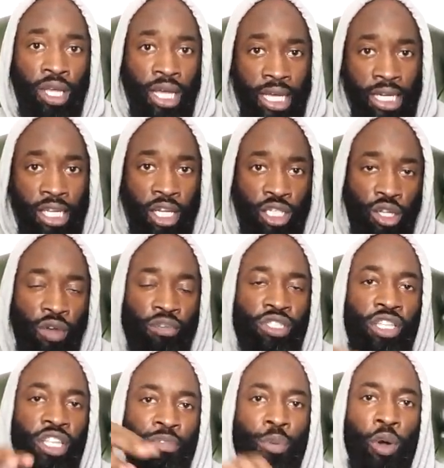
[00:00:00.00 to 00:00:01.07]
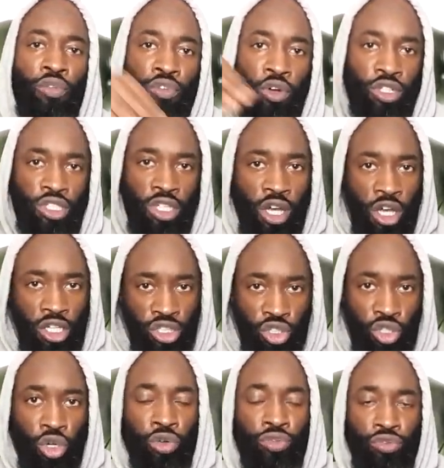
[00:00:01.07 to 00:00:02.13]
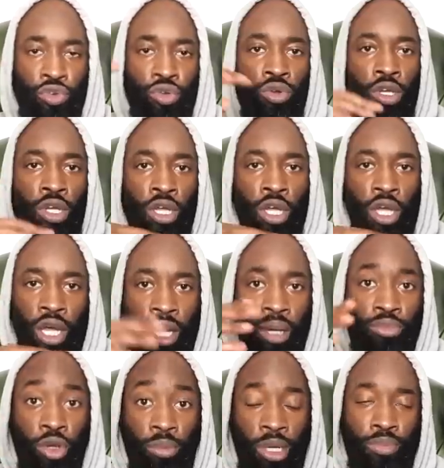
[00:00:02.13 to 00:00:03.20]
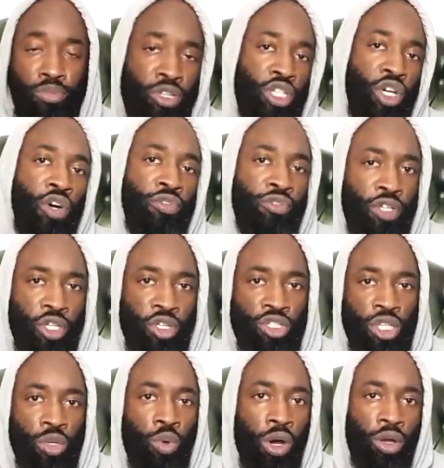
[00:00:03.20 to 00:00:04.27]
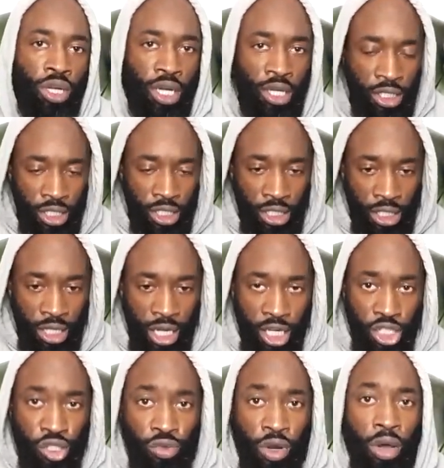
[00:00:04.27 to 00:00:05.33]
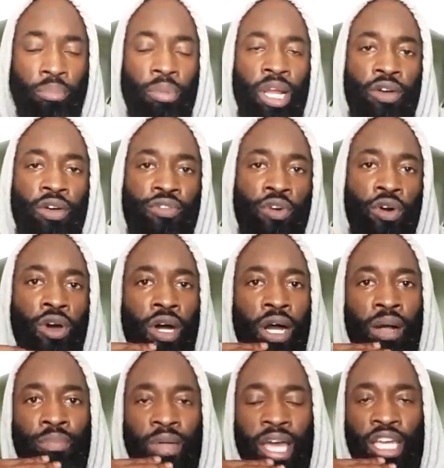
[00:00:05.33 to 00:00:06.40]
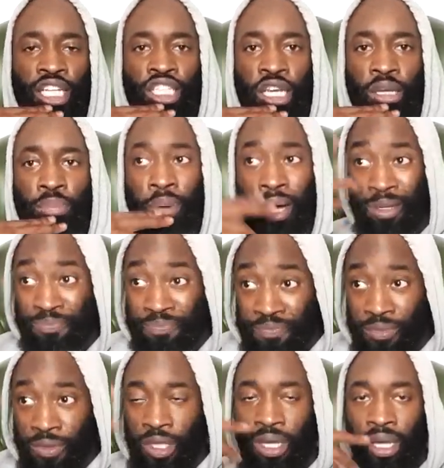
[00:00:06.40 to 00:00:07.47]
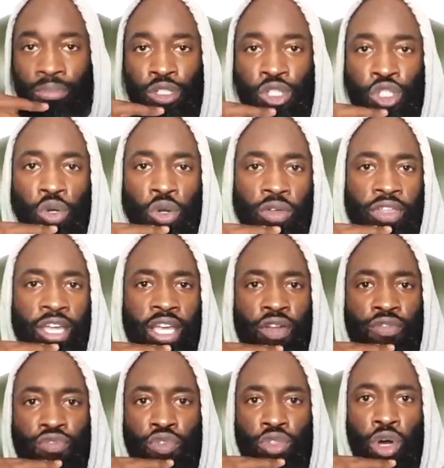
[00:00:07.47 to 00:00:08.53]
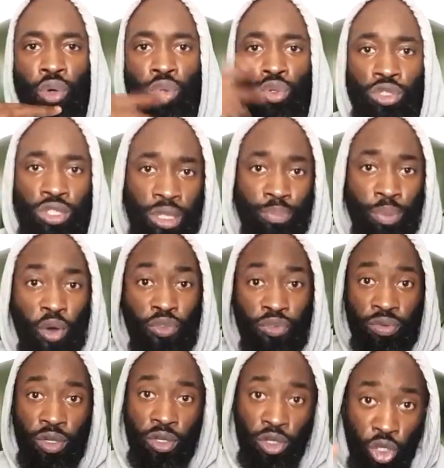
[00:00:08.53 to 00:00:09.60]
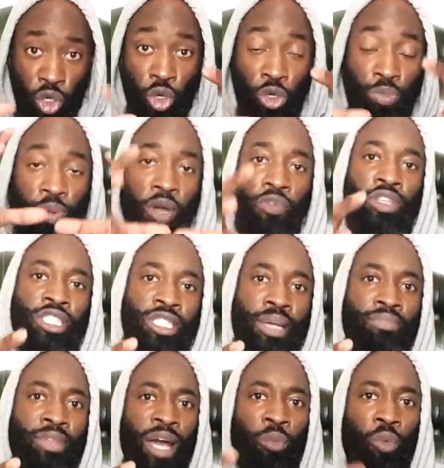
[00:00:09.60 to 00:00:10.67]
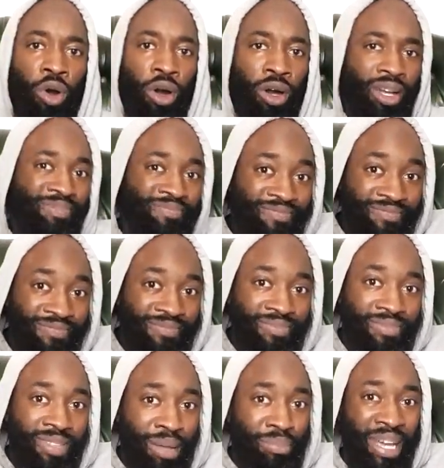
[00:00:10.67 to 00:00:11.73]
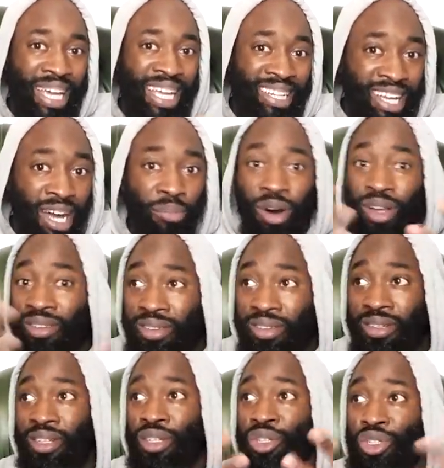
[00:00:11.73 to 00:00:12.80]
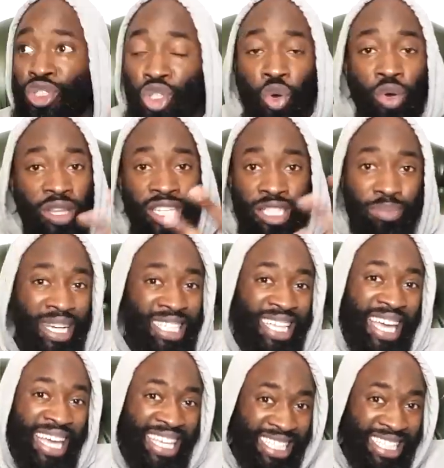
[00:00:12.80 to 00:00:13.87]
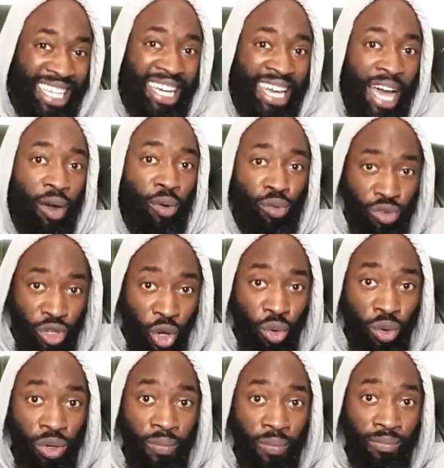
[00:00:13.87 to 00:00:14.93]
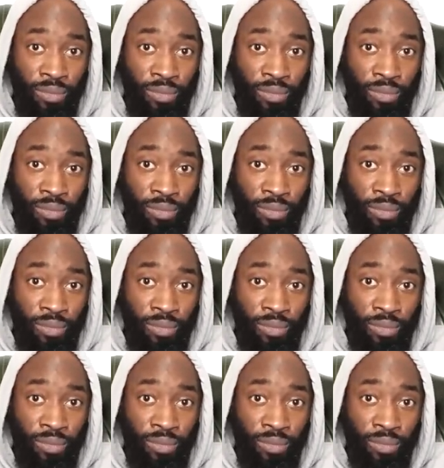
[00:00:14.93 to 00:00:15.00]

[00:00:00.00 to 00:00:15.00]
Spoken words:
It does. Obviously, they both got tasks to go through. Dominic Brazil for Deontay Wilder, Jarrell Miller for AJ. But, I mean, surely if they get through those, they both could be on the same network. I mean, come on. Surely this makes it easier now. No?